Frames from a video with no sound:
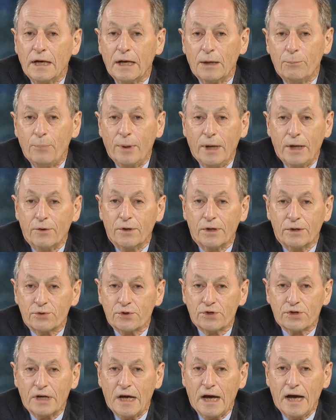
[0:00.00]

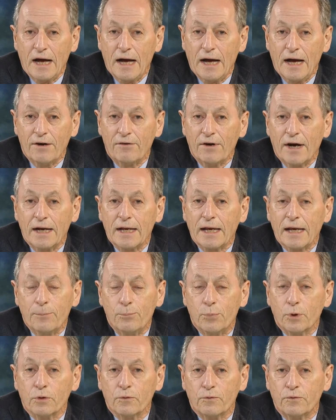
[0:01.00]
parents are
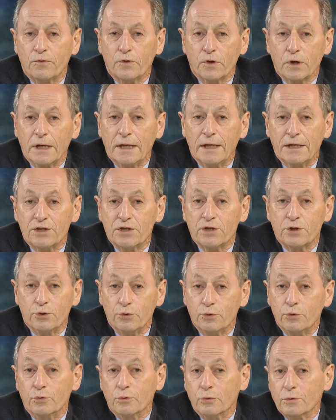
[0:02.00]
unable fully
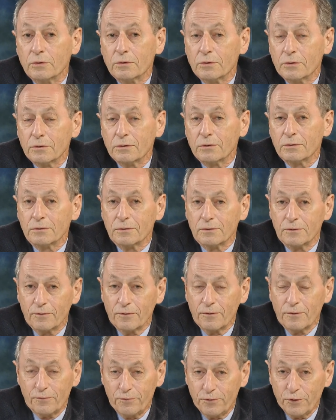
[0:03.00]
to
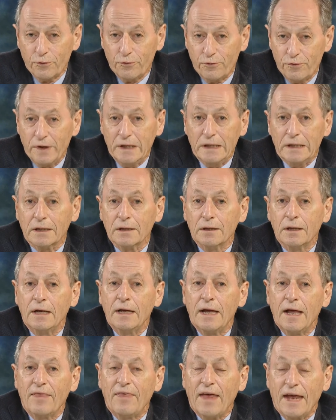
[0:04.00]
fulfill
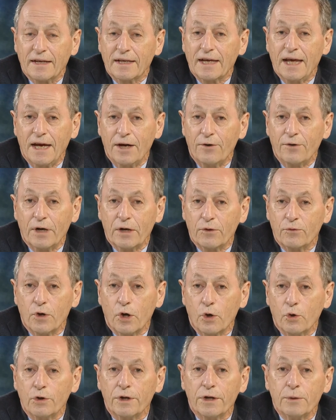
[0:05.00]
that caring
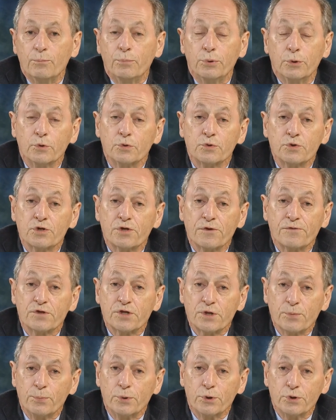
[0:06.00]
role, the importance of
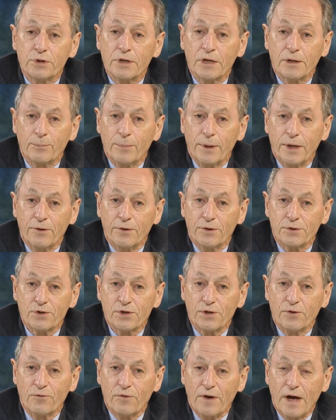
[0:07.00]
supporting parents
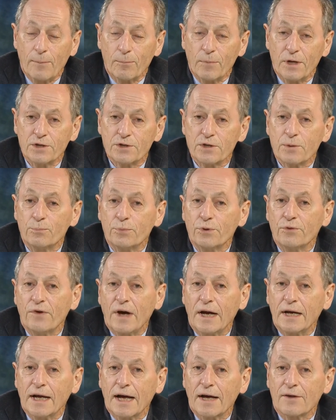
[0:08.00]
and families and
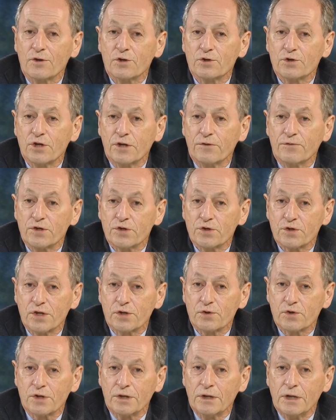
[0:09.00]
providing other
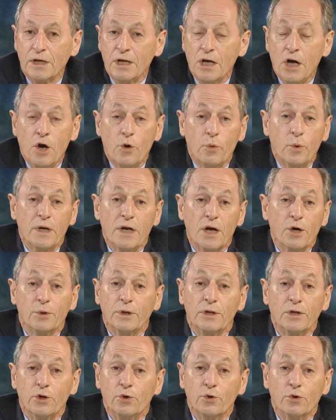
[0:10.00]
services. We know
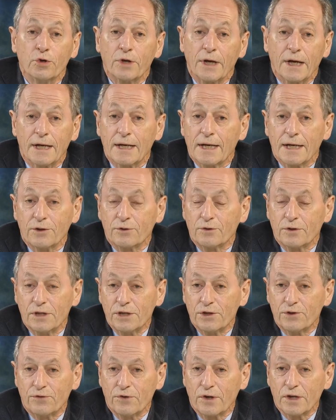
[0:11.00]
in the Nordic
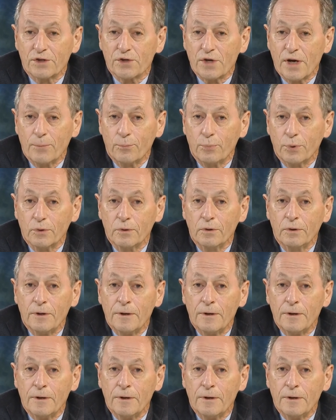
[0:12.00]
countries, for example,